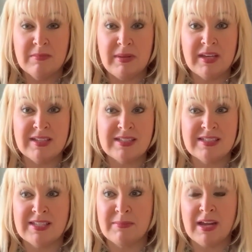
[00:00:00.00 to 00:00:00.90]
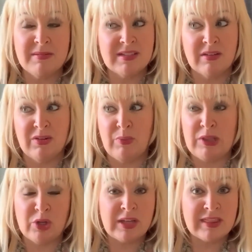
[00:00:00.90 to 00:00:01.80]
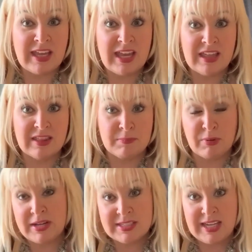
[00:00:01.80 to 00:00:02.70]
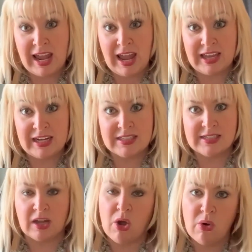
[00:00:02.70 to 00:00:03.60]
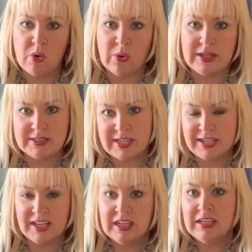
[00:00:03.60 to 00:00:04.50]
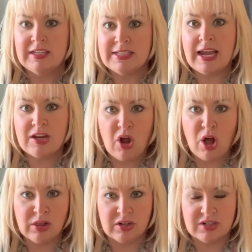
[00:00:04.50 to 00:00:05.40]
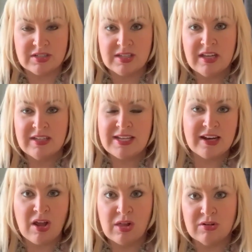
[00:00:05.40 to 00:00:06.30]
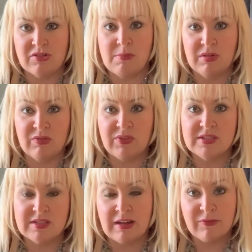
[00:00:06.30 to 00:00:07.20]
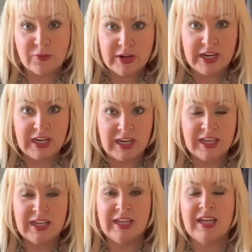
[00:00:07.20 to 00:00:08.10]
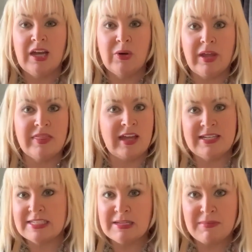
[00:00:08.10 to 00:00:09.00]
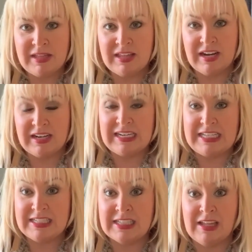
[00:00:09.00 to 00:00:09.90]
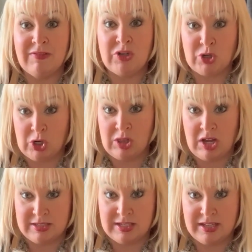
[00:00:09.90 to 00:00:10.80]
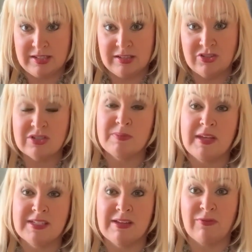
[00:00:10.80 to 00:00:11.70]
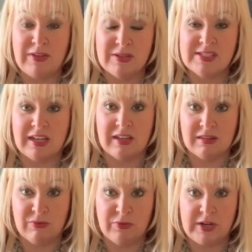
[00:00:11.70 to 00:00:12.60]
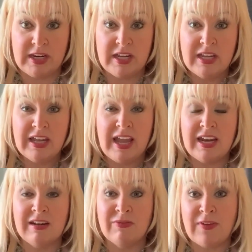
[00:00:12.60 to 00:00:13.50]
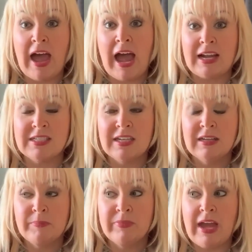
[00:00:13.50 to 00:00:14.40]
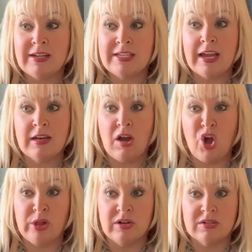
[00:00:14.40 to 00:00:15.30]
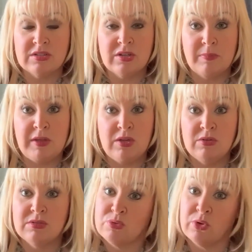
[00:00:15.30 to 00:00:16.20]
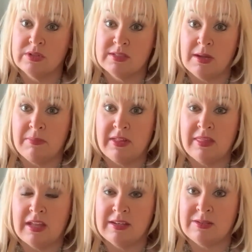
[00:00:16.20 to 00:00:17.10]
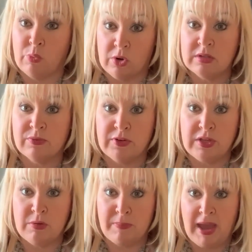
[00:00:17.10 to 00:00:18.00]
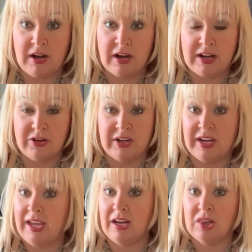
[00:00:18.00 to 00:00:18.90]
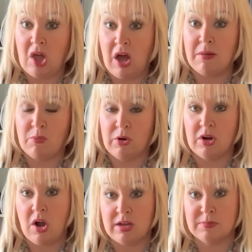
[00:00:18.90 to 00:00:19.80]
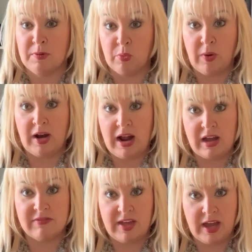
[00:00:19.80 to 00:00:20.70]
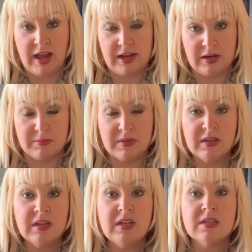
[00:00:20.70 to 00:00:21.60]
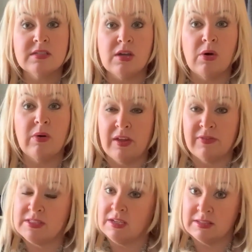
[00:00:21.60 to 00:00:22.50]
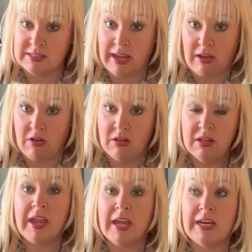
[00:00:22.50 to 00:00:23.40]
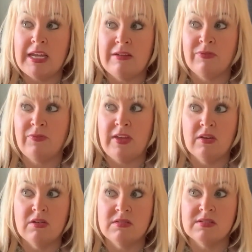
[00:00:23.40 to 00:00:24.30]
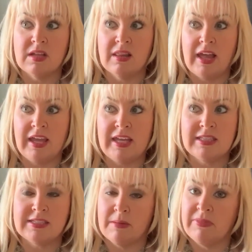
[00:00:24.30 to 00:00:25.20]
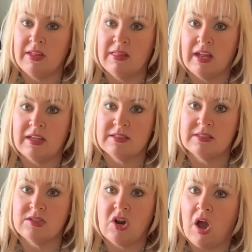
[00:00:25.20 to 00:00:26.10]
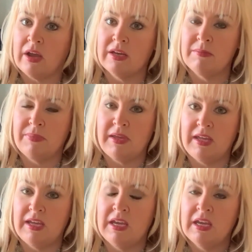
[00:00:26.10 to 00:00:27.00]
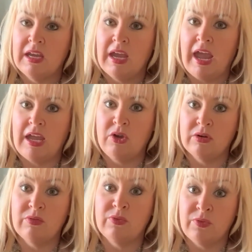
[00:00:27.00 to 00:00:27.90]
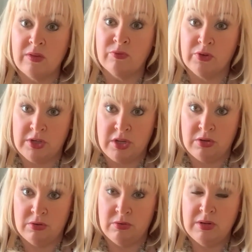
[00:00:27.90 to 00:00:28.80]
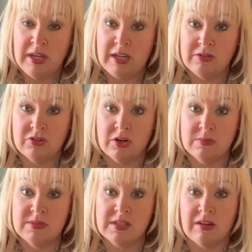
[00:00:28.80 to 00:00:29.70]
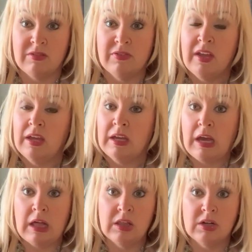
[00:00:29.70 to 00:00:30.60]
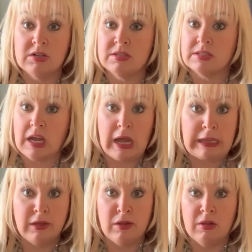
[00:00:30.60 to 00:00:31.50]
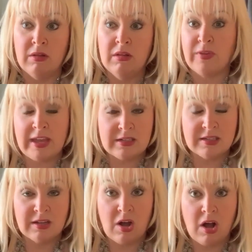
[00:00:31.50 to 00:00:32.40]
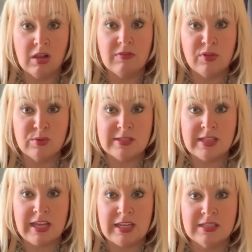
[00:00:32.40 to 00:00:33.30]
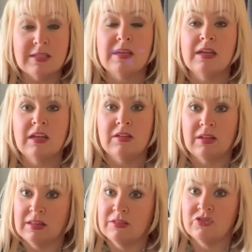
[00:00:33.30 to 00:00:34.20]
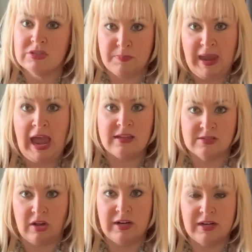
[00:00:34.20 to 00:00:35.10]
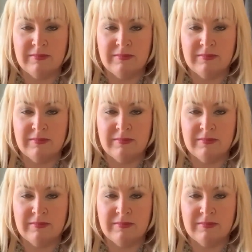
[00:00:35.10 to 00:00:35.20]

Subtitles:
Because sometimes we look at the price tag and it's like, oh, it's like $10. $10 almost feels like free. Okay, that doesn't mean that it needs to live in your closet just because it feels like it's free. And in fact, that $10 could be used towards something that works for you better, and you're gonna get a lot more cost per wear out of that item. So if it's on sale and it feels like it's something that is not gonna be a good fit for you in terms of color, style, fit, all of those things, just pass on it.